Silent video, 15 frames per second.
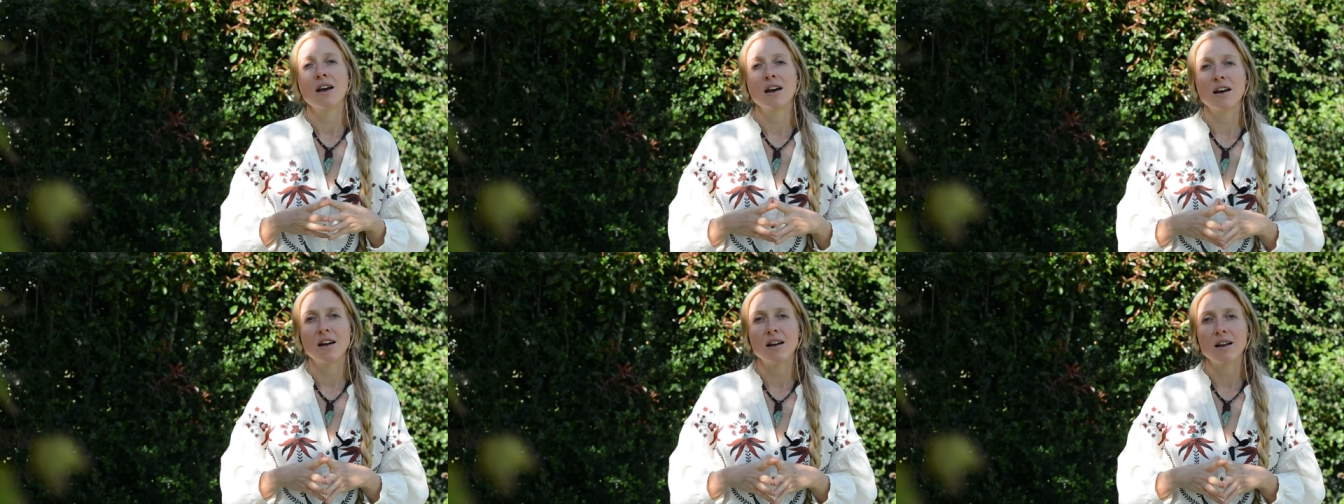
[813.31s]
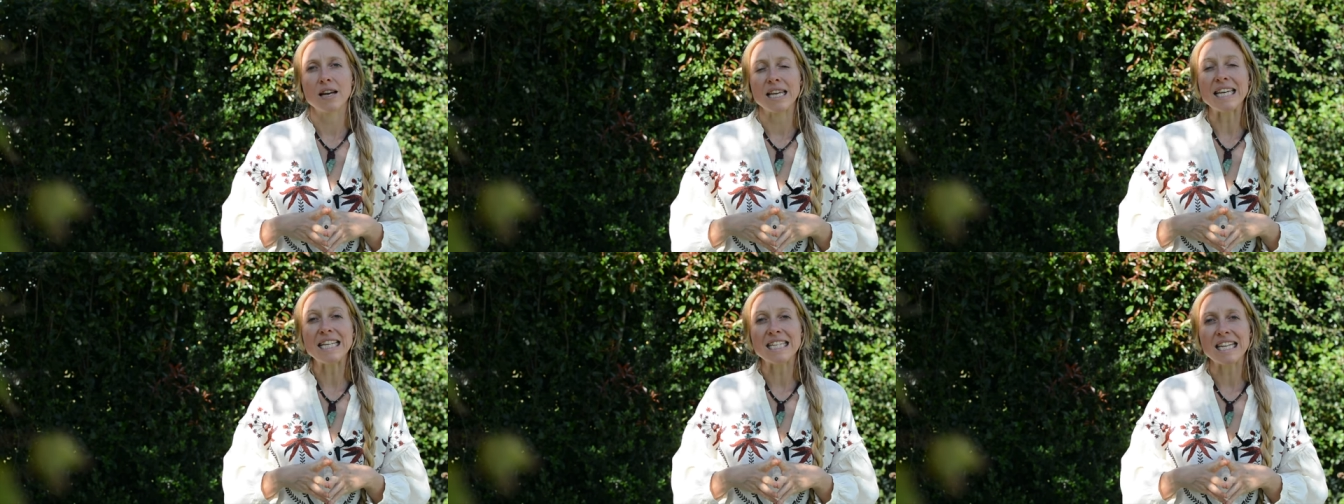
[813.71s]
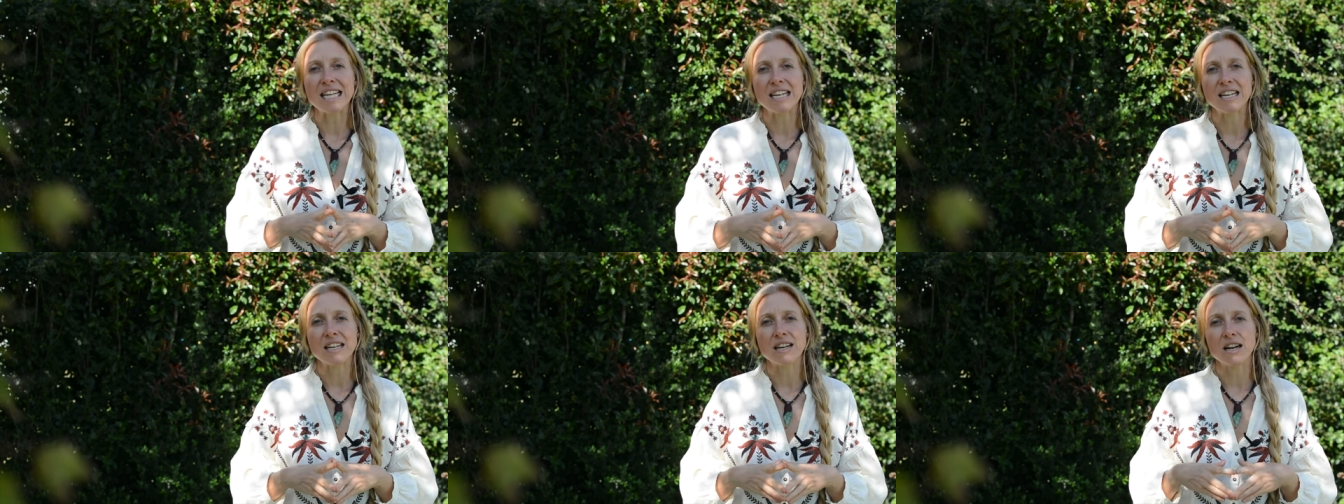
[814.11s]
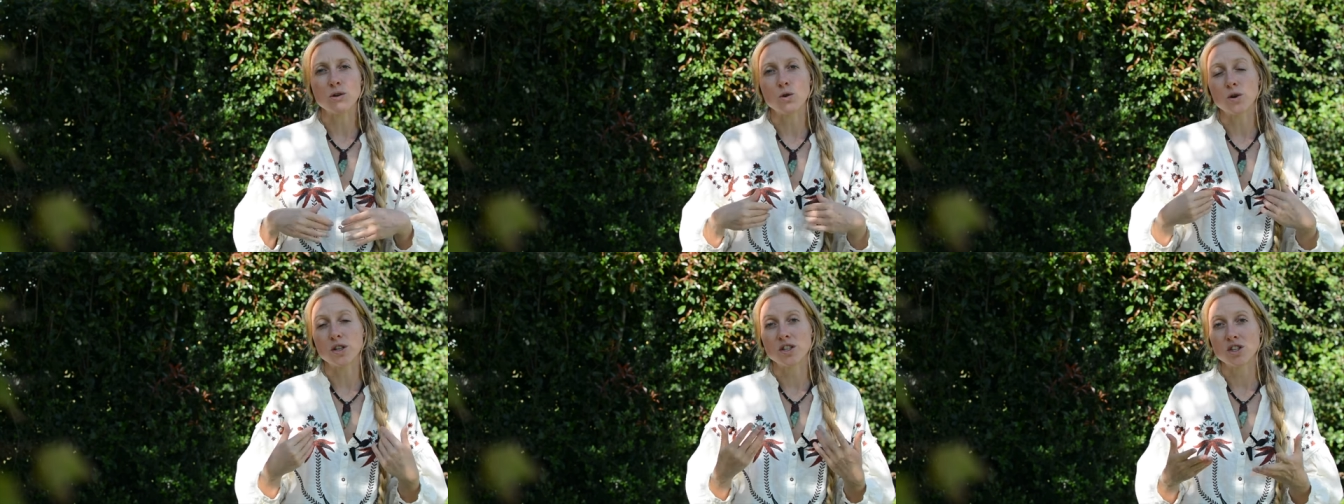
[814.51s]
uh, eating
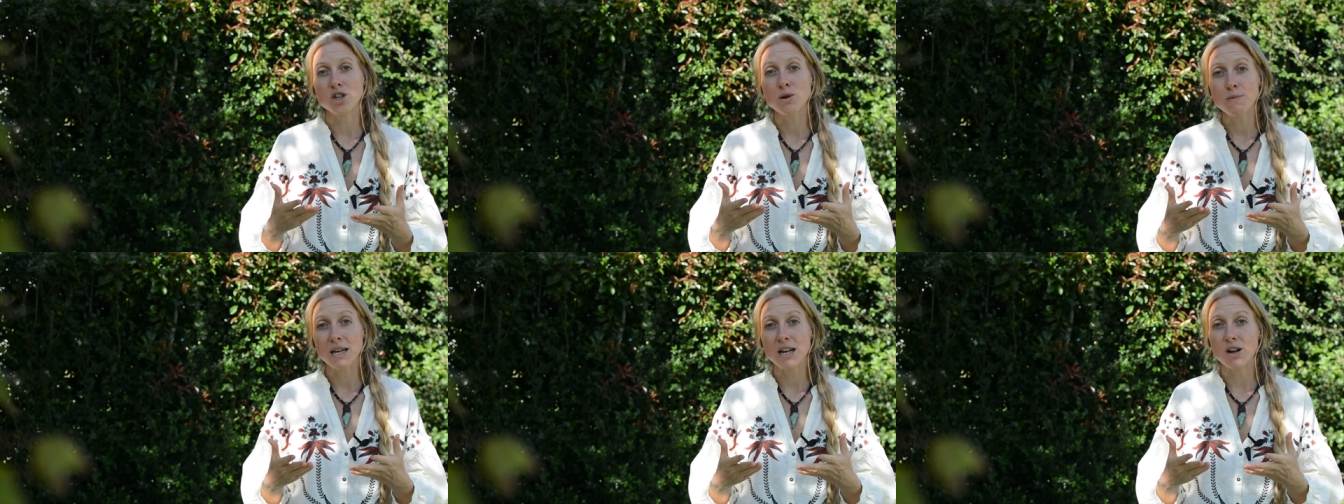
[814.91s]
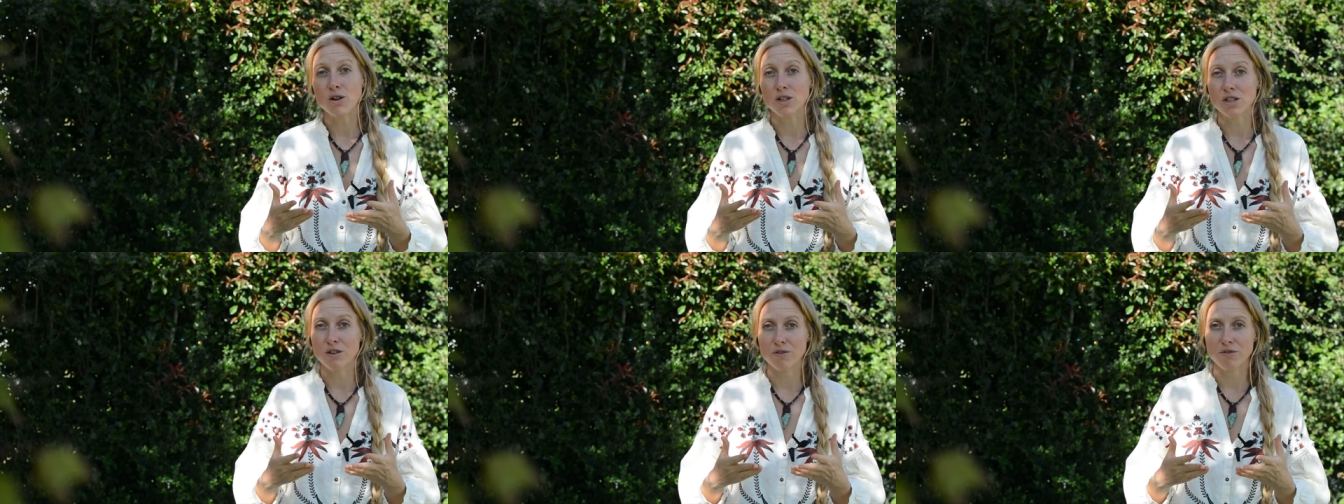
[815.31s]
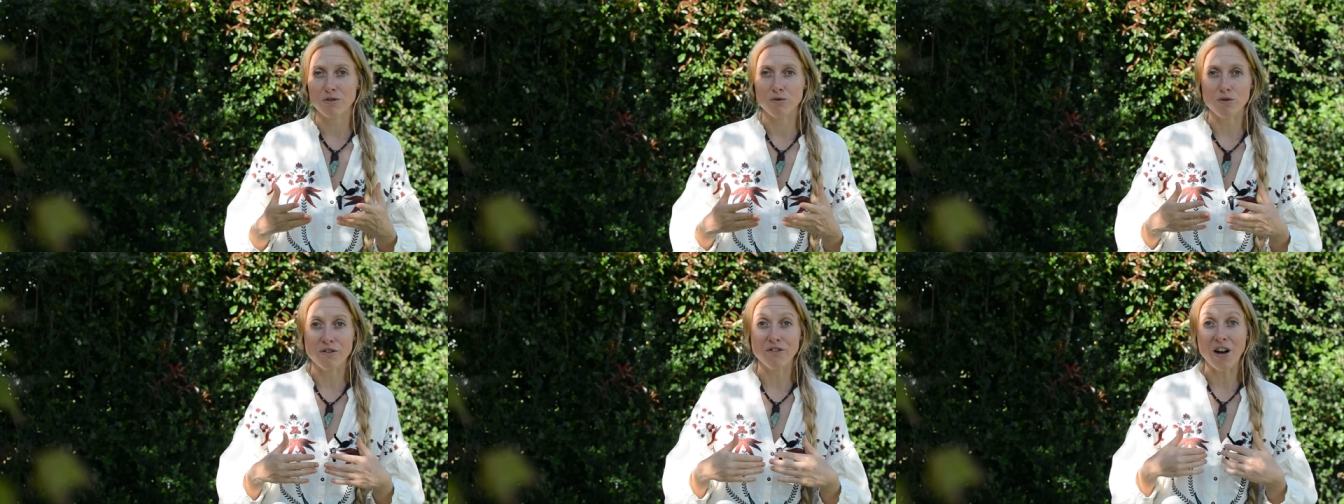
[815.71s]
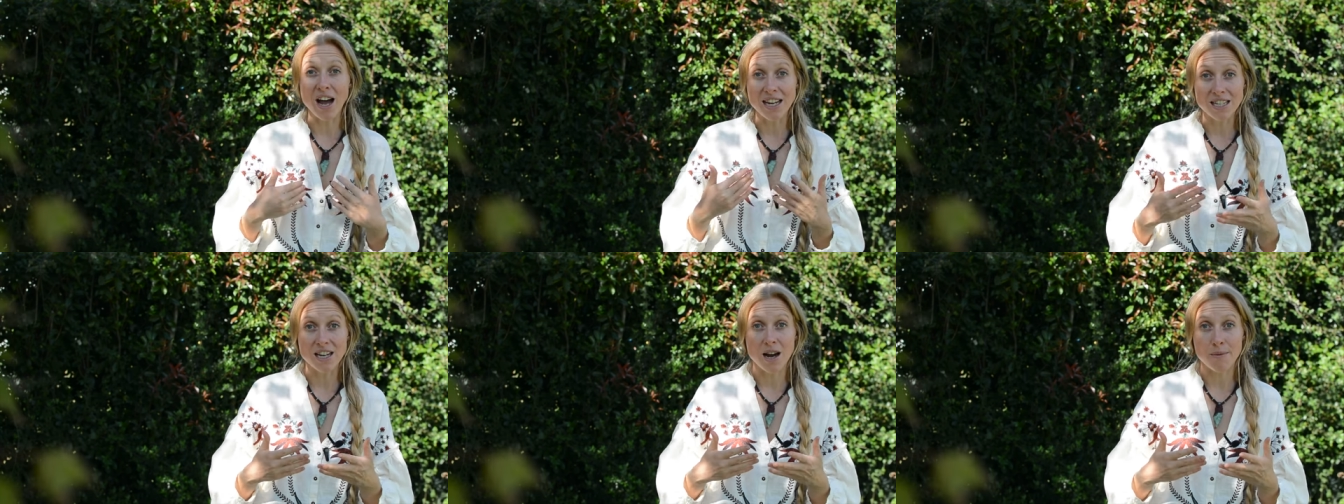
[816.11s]
or consuming a lot of
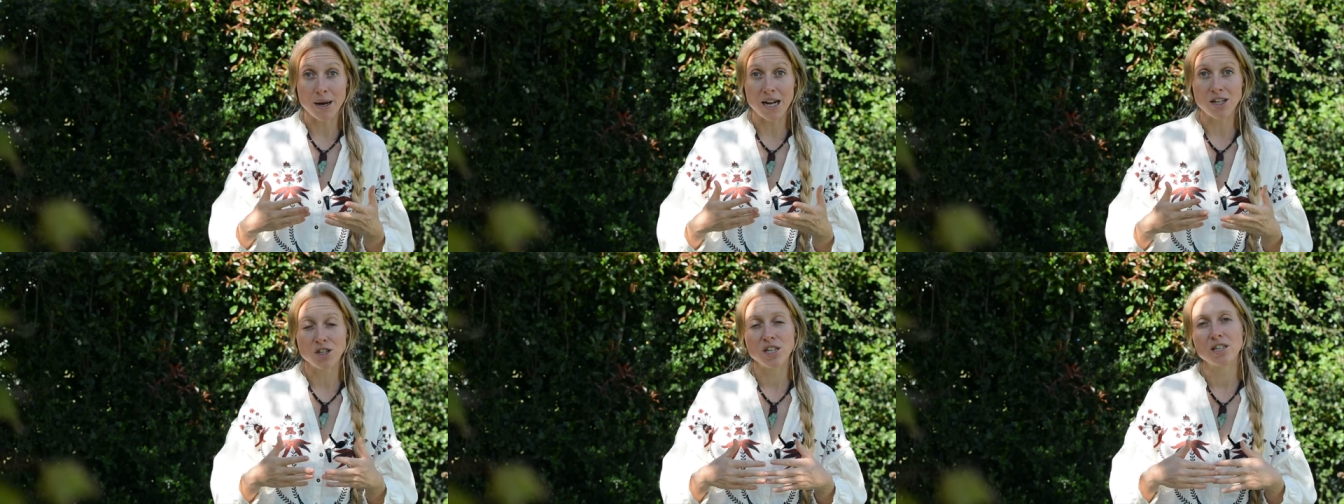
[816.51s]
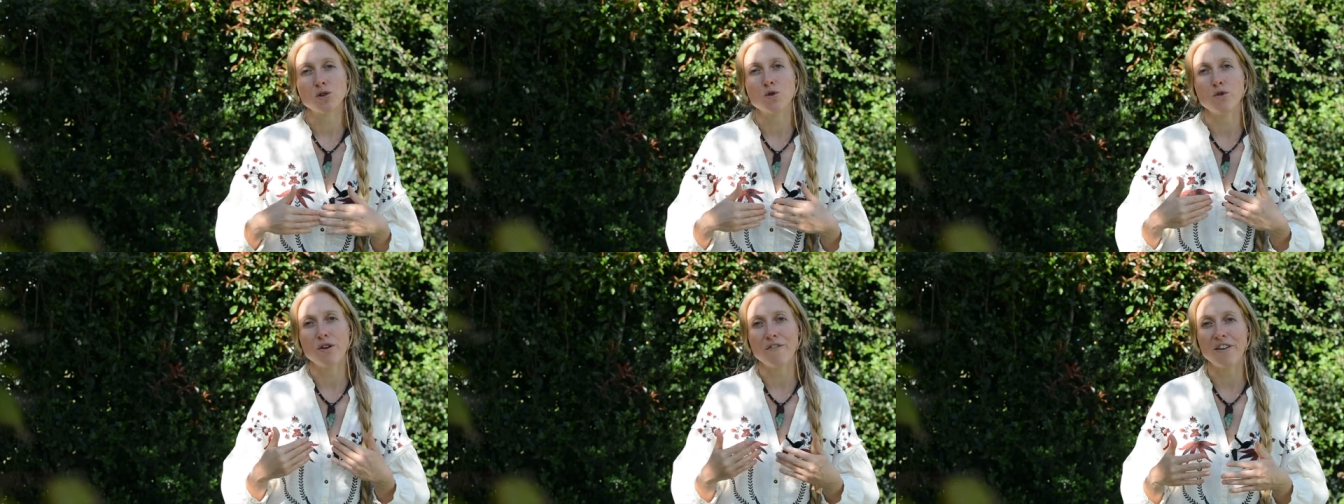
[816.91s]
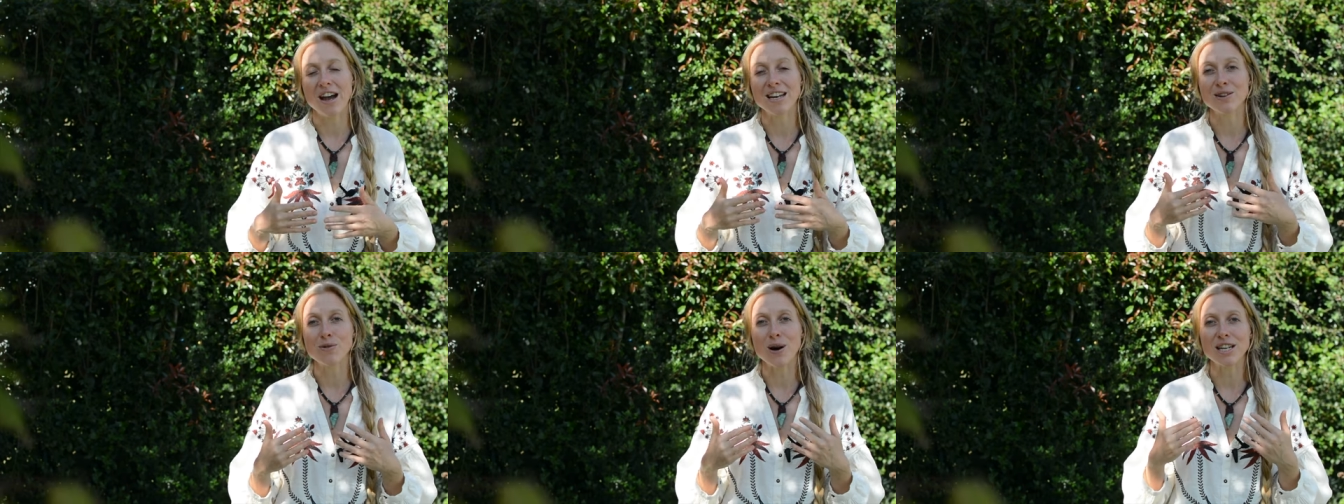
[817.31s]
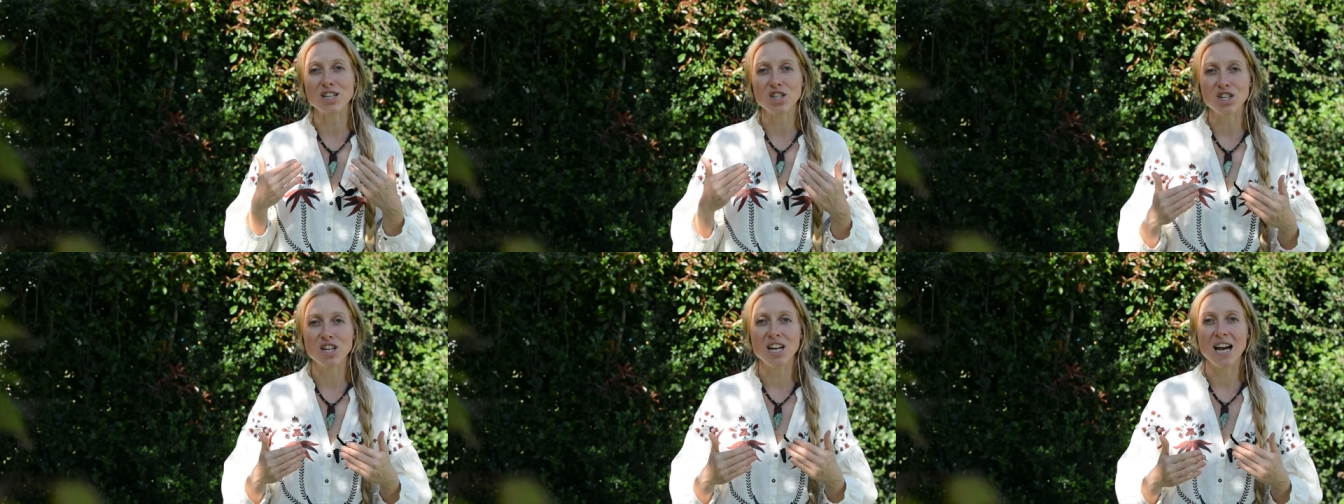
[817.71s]
refined carbohydrates or refined white
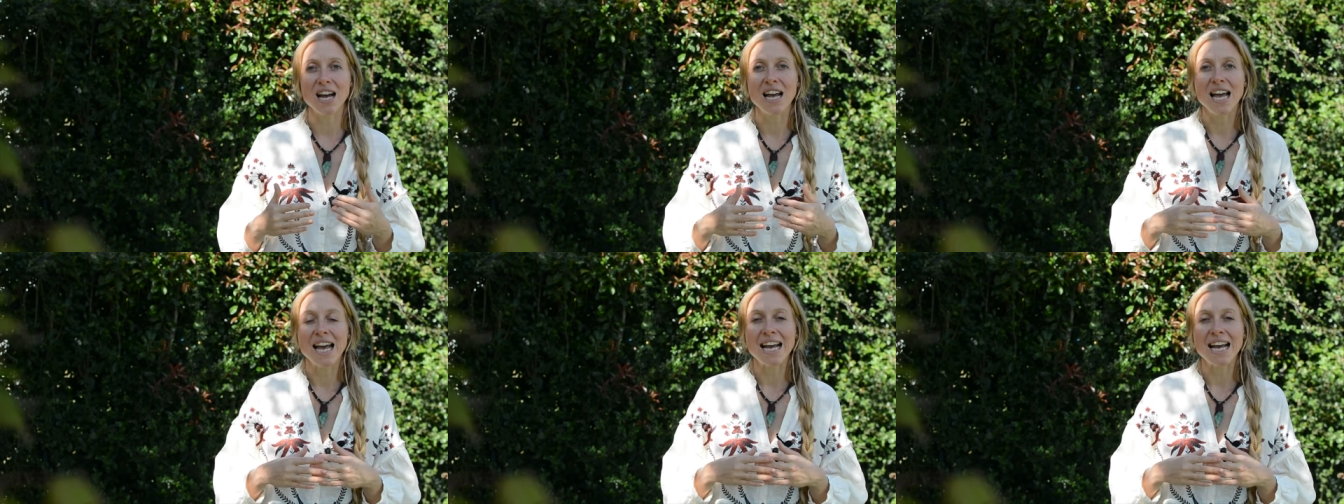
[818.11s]
sugar